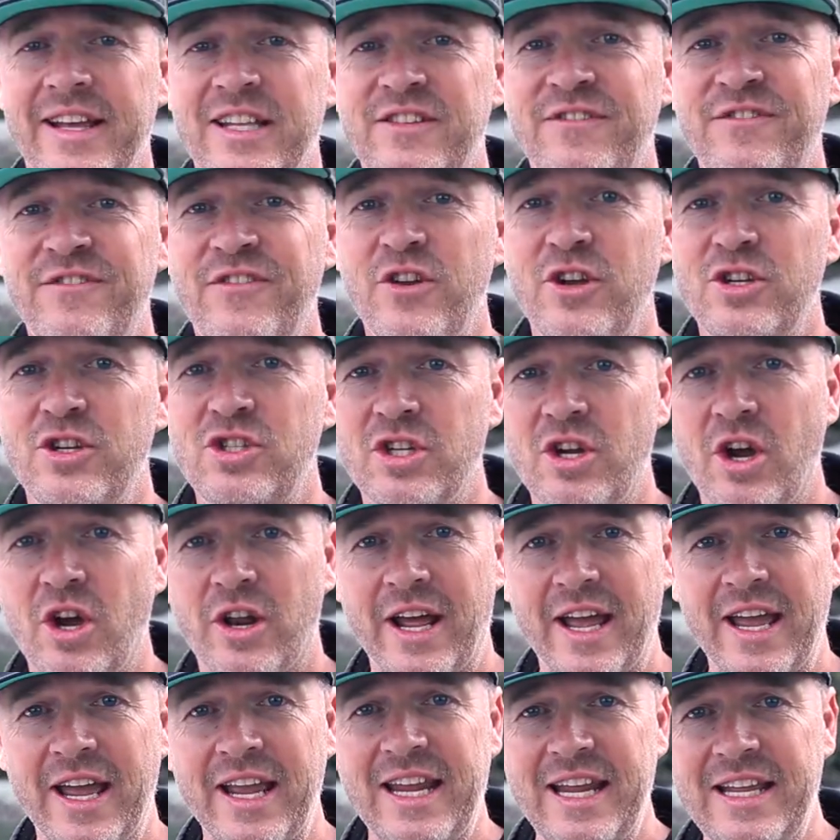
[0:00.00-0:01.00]
is first you've got
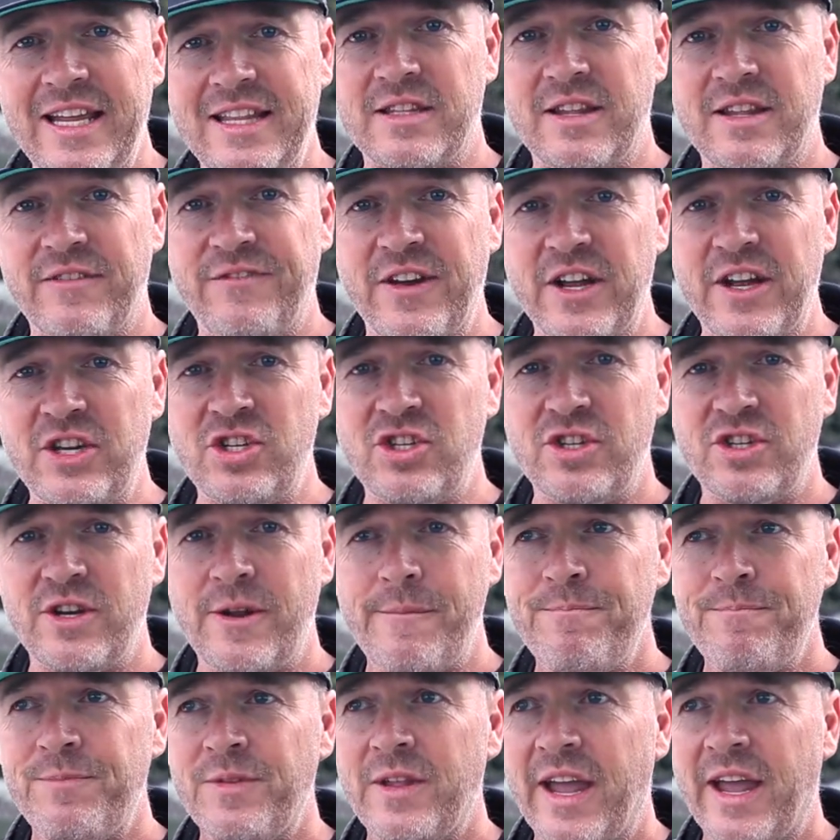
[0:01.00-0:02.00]
to icky the fish
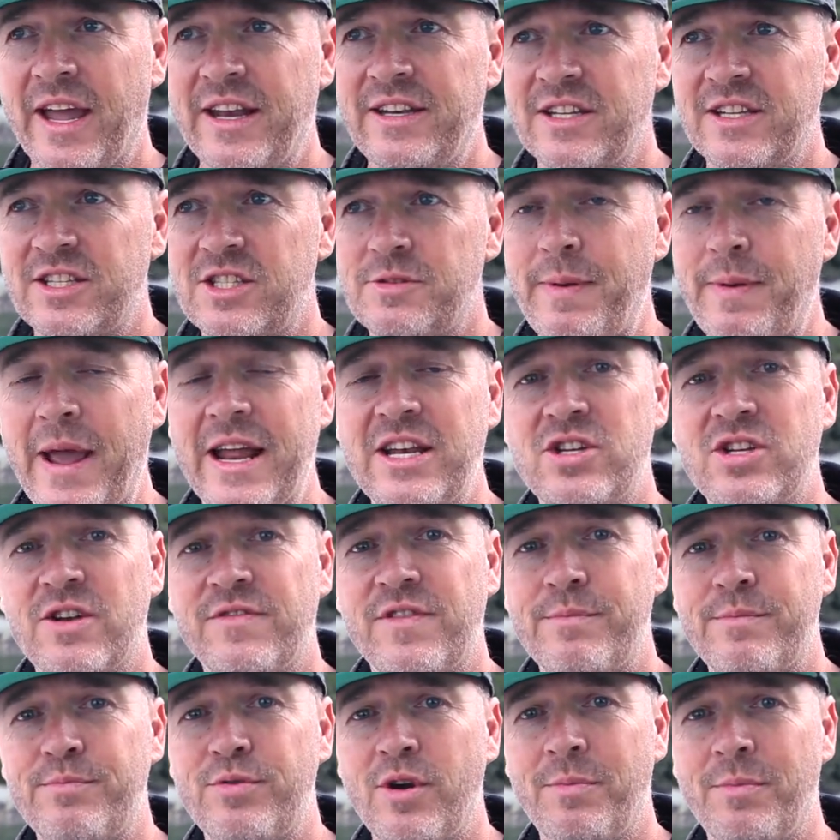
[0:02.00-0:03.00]
and dispatch
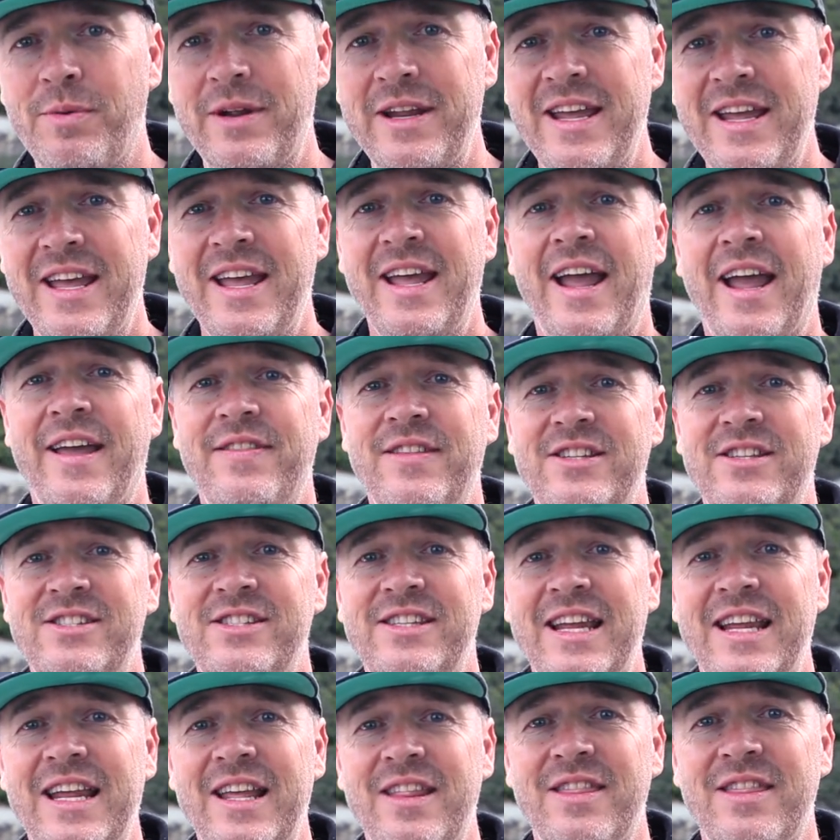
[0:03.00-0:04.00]
of it properly, and the
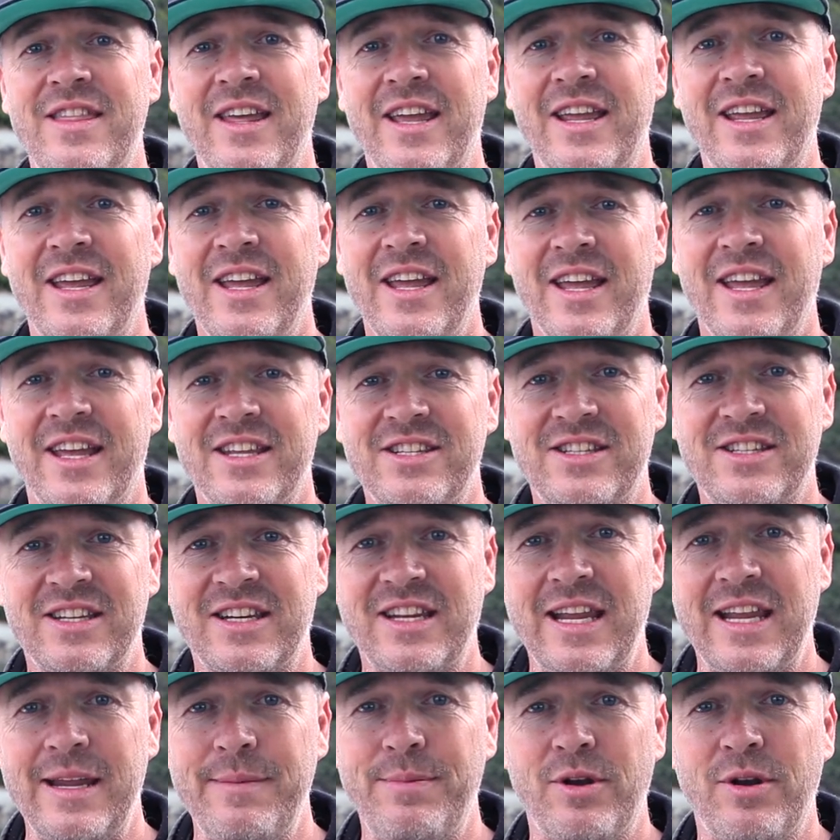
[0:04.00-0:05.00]
second thing is to
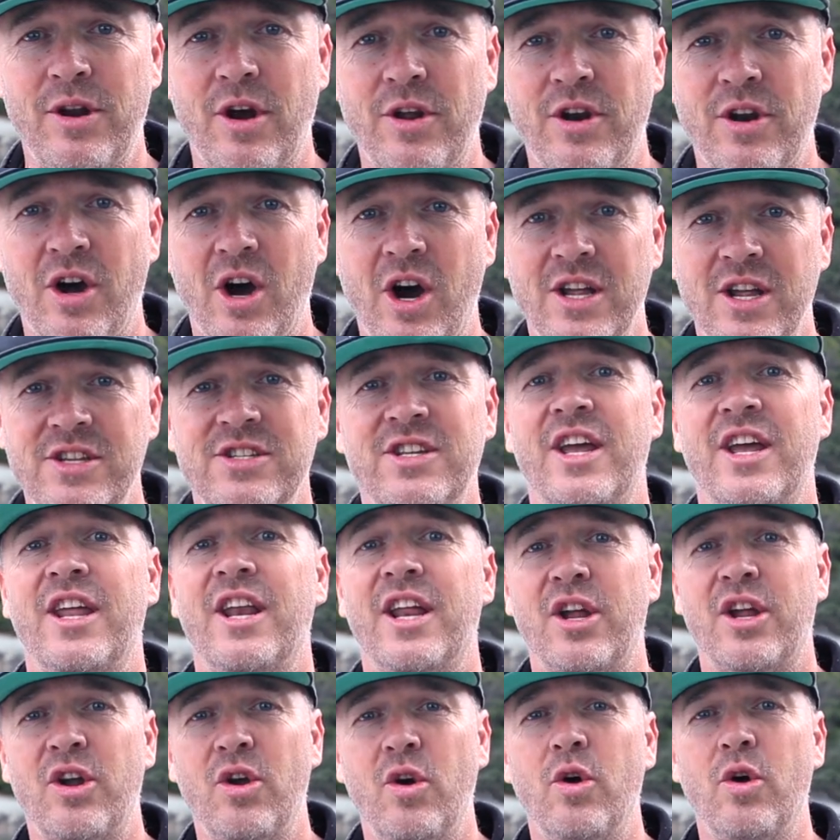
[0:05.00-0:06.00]
keep it on ice
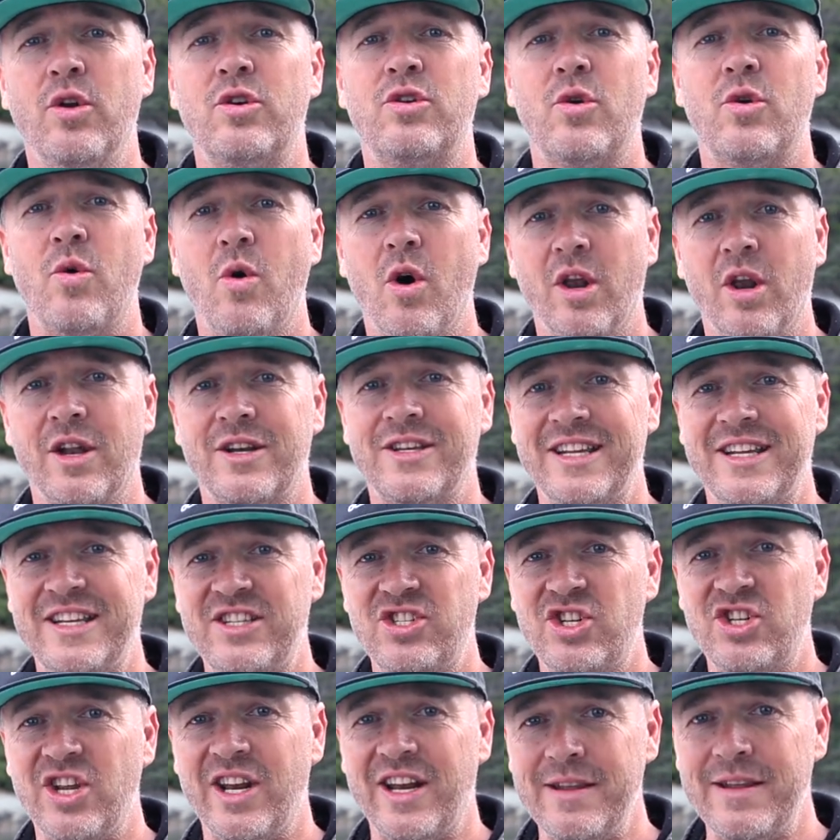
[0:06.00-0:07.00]
in a good quality
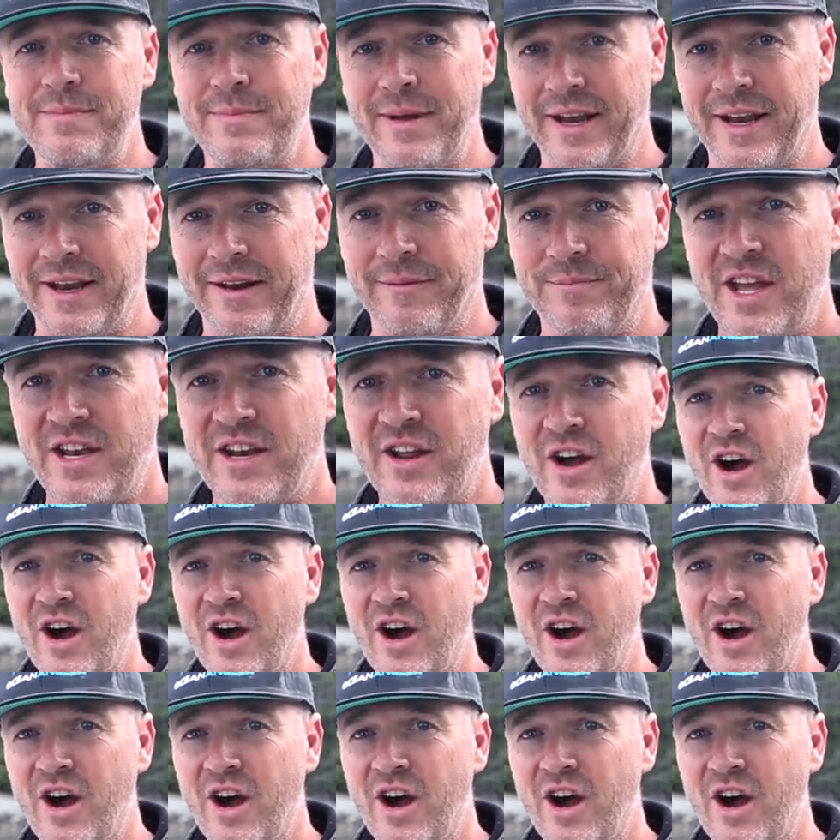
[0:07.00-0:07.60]
chilly bin.